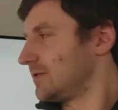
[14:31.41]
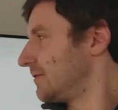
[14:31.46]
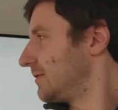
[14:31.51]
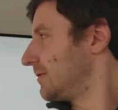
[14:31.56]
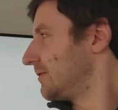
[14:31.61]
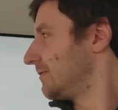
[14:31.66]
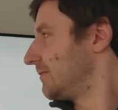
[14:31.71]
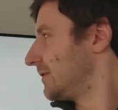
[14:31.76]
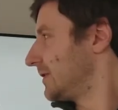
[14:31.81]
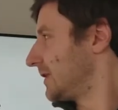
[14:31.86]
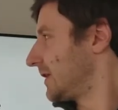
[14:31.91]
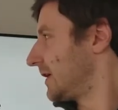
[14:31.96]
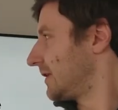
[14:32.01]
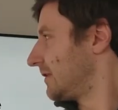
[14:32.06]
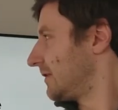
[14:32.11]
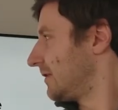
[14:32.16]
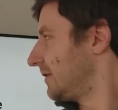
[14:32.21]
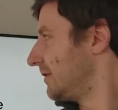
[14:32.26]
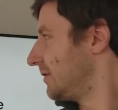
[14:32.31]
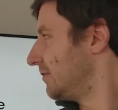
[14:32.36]
So you would
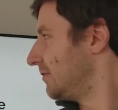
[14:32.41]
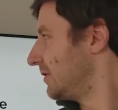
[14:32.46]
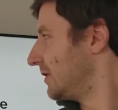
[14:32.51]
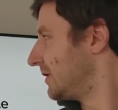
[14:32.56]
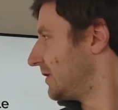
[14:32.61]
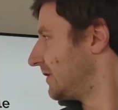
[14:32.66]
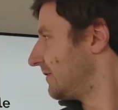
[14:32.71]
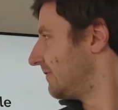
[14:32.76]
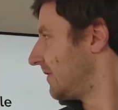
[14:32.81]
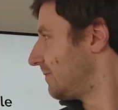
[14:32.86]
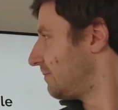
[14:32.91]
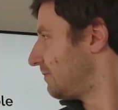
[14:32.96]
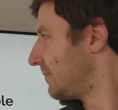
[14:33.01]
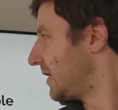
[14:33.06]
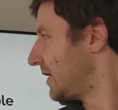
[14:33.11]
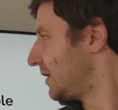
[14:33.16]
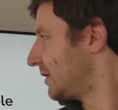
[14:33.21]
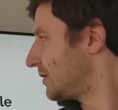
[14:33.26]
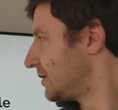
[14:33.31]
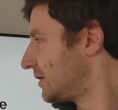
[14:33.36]
get a Unity web
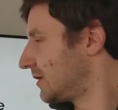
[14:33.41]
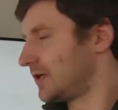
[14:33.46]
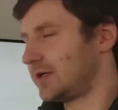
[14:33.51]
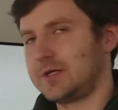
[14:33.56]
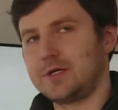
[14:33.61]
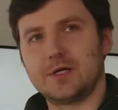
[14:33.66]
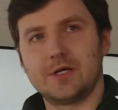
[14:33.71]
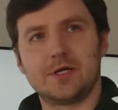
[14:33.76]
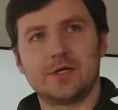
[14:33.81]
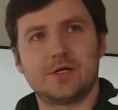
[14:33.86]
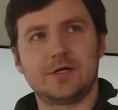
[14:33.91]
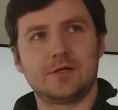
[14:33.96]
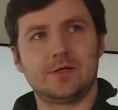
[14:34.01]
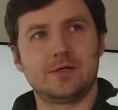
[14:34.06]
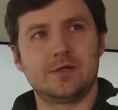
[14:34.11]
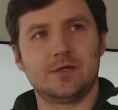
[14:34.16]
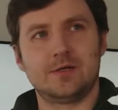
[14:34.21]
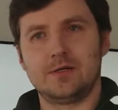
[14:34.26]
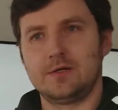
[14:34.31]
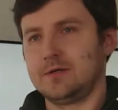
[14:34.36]
page here.
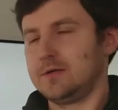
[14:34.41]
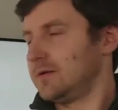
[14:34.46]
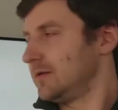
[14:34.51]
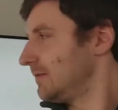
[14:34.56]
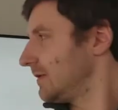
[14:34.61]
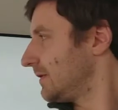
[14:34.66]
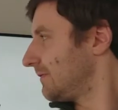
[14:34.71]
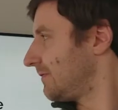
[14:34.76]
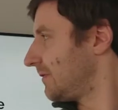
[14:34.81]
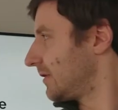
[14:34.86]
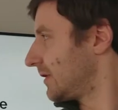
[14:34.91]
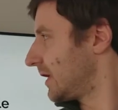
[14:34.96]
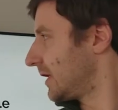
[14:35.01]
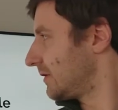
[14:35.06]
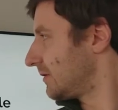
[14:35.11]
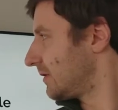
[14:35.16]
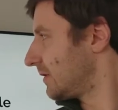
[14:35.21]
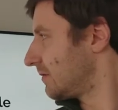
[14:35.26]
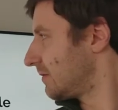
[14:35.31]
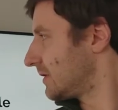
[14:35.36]
Oh, for
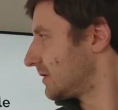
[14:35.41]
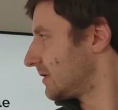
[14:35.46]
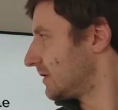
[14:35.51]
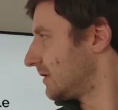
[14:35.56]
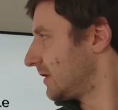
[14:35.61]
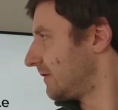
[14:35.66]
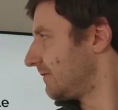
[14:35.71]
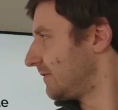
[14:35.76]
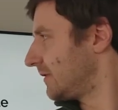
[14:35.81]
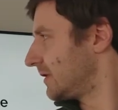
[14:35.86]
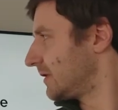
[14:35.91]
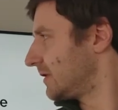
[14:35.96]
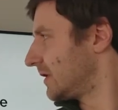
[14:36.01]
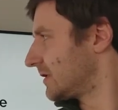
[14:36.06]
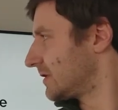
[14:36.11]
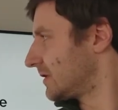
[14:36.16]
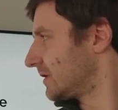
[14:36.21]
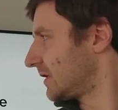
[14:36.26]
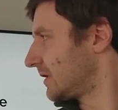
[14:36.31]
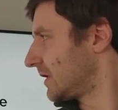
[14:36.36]
get requested, I think it
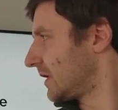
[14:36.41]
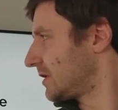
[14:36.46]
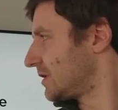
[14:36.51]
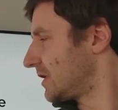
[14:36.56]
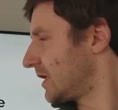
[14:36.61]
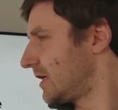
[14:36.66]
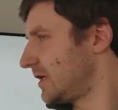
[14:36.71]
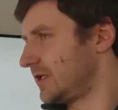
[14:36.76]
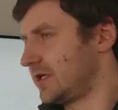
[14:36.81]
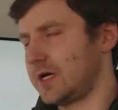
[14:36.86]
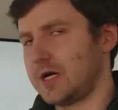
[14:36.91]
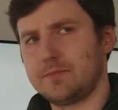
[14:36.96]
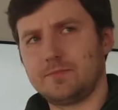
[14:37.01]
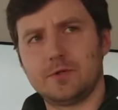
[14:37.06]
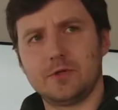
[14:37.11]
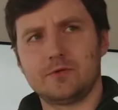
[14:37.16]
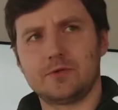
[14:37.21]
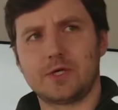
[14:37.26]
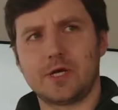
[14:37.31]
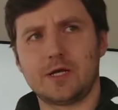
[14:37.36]
doesn't attach any
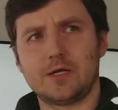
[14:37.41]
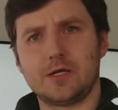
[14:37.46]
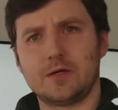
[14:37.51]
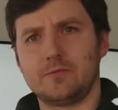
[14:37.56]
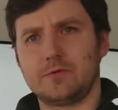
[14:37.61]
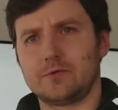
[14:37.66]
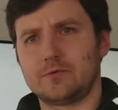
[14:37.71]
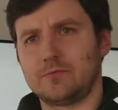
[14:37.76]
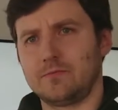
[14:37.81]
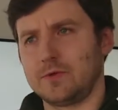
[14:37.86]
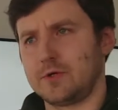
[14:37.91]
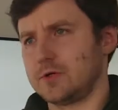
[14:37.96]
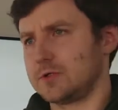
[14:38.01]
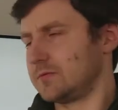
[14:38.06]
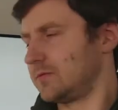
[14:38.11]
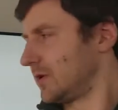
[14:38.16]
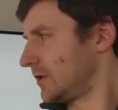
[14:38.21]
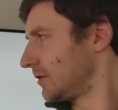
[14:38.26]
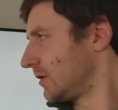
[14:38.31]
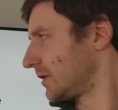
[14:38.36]
upload handler, but because
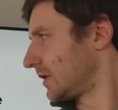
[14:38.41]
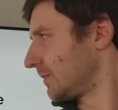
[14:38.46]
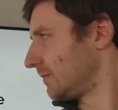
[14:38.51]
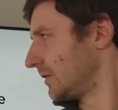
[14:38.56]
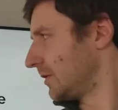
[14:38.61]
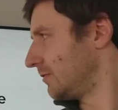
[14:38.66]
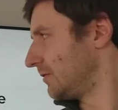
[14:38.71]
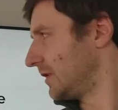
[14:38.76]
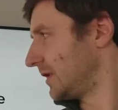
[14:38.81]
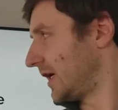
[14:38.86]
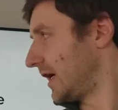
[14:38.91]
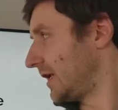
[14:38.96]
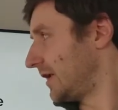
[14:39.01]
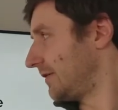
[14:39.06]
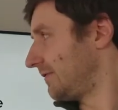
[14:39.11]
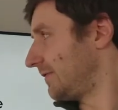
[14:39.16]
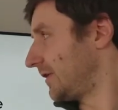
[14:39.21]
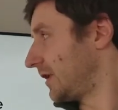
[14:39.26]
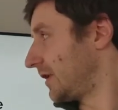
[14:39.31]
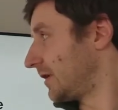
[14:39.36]
we are not uploading
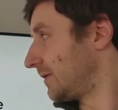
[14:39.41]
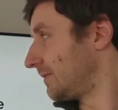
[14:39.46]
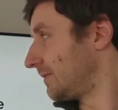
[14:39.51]
anything.